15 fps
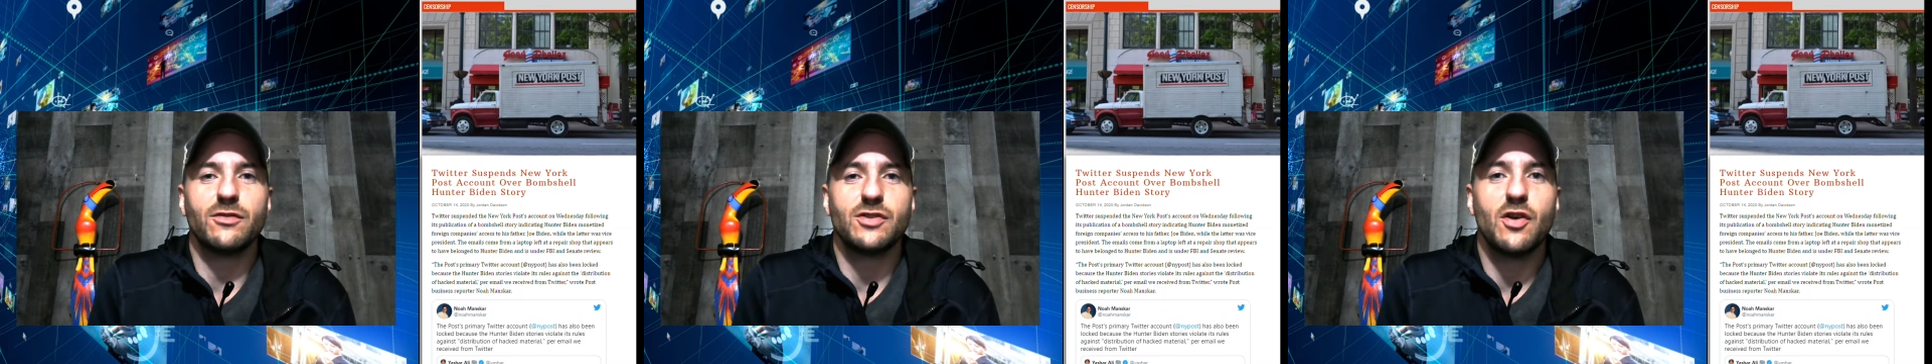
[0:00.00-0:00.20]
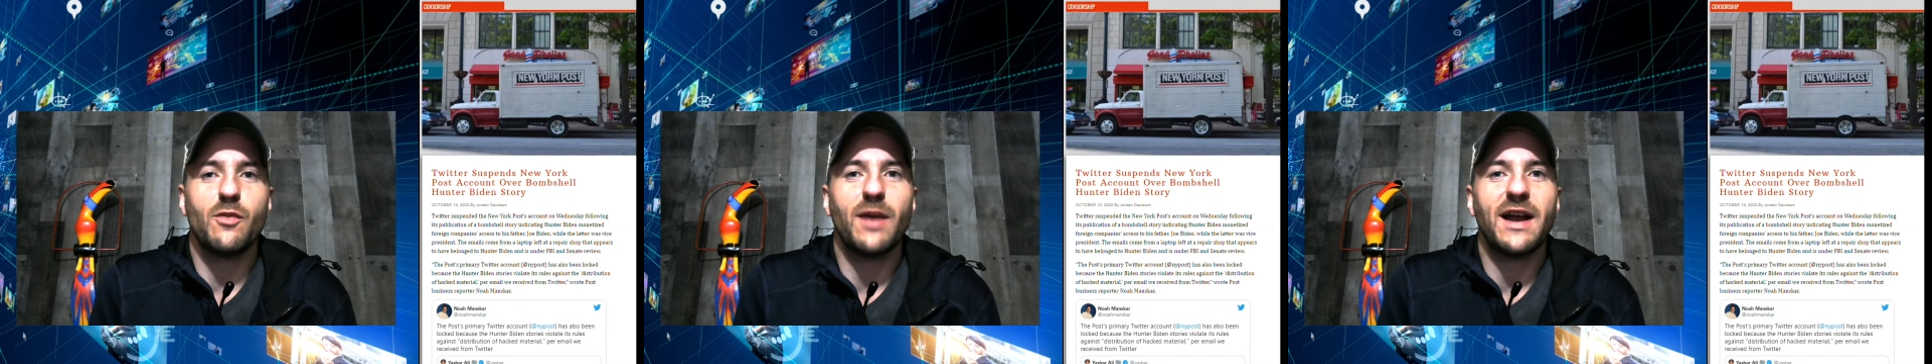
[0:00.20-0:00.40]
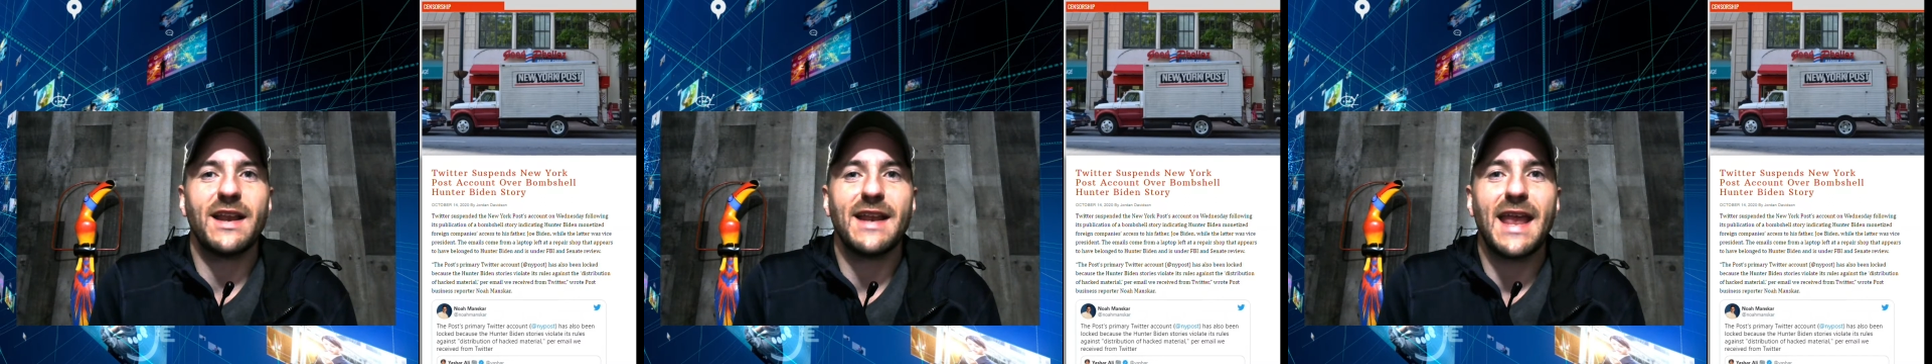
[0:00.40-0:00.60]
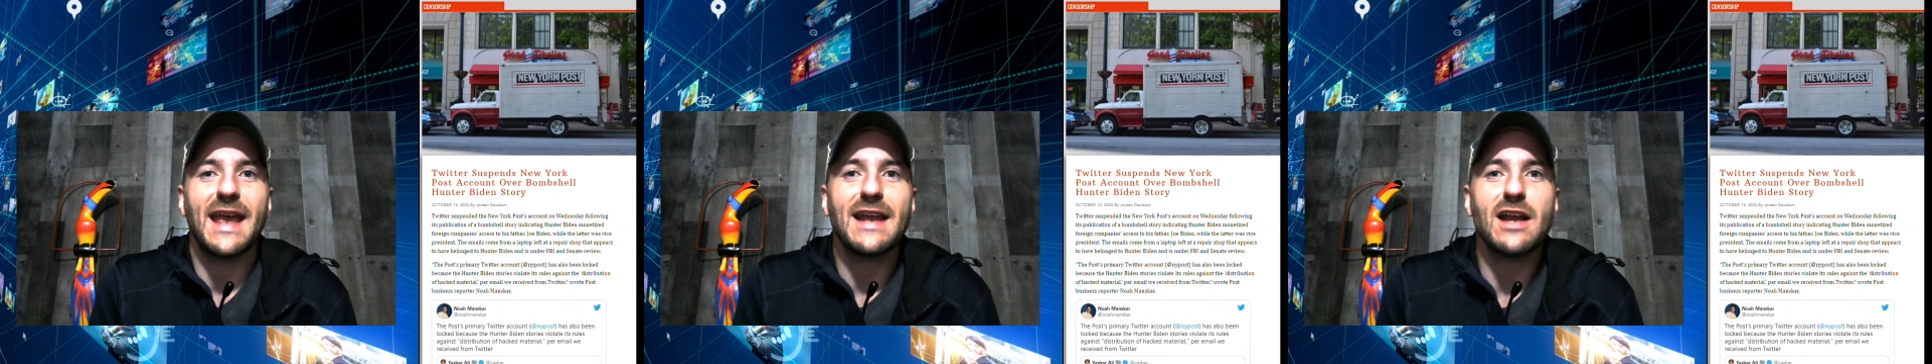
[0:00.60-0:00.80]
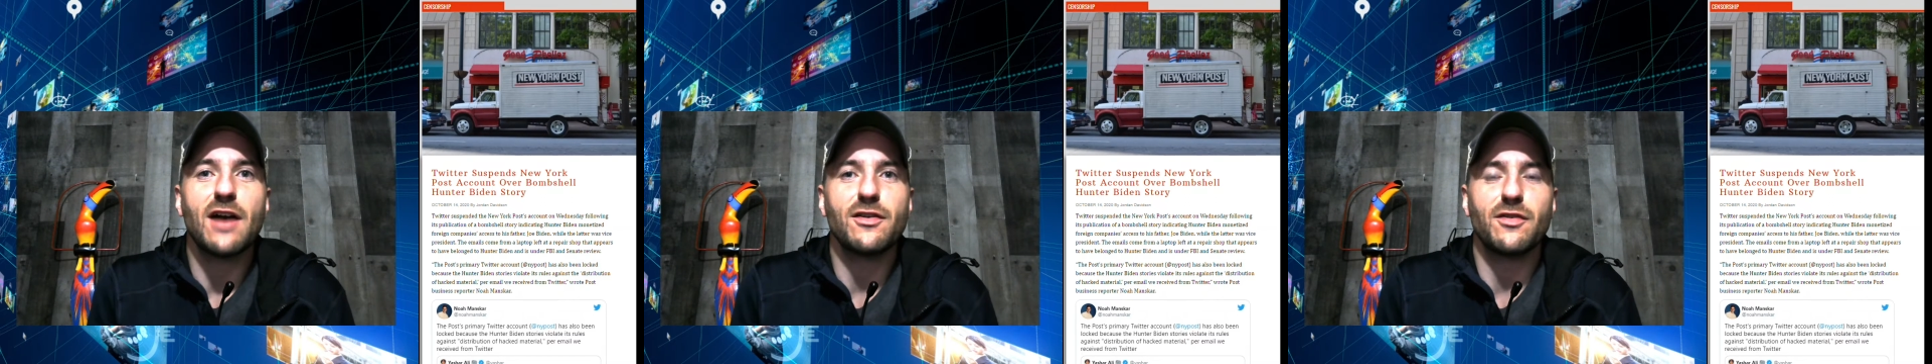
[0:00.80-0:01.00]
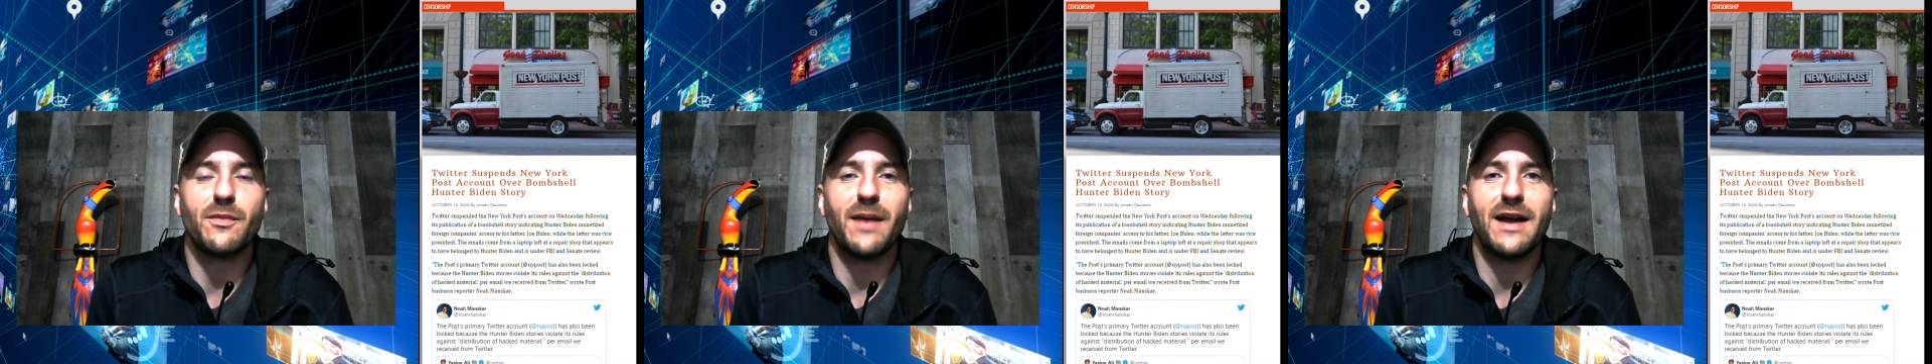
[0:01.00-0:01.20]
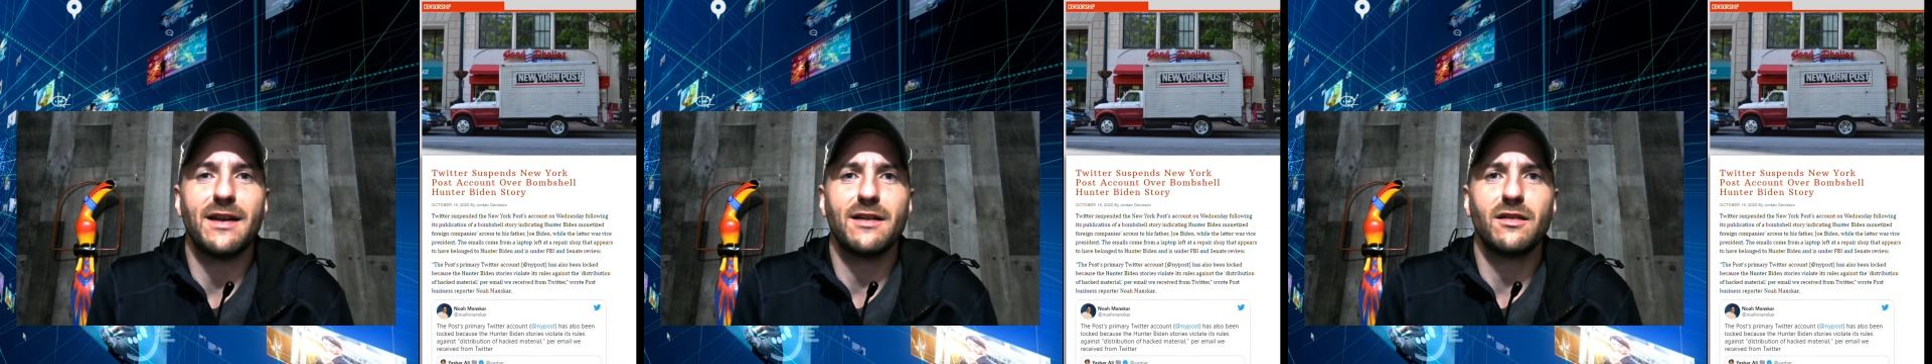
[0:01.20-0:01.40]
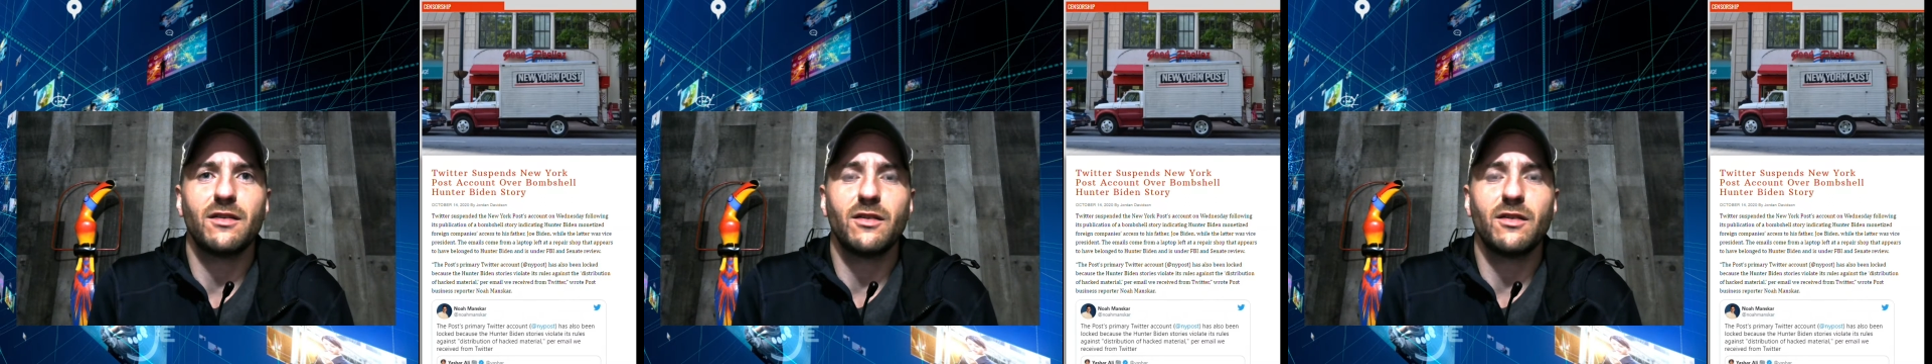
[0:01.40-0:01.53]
Joe Biden and Hunter Biden.